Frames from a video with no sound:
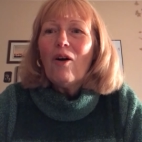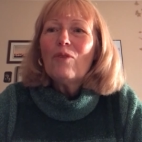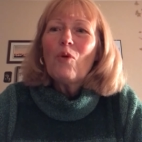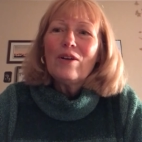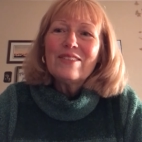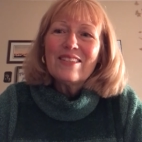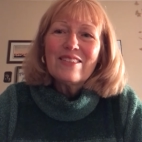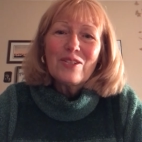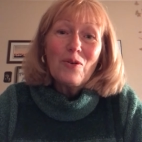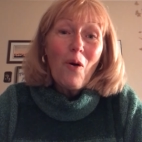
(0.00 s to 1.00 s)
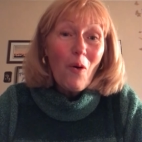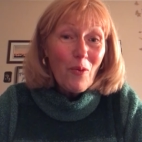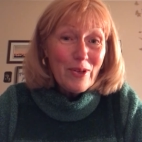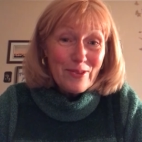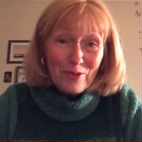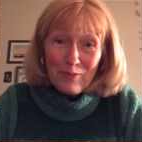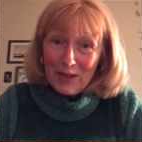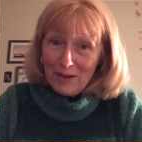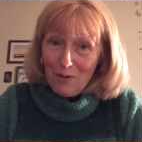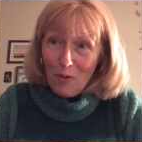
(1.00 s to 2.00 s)
God wants us to always
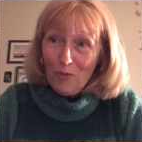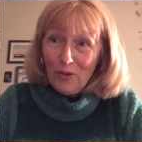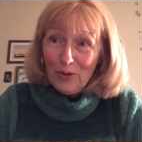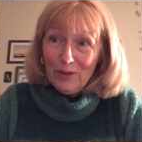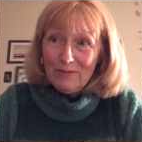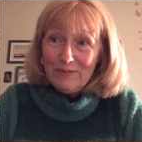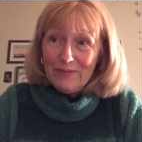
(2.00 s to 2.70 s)
remain hopeful,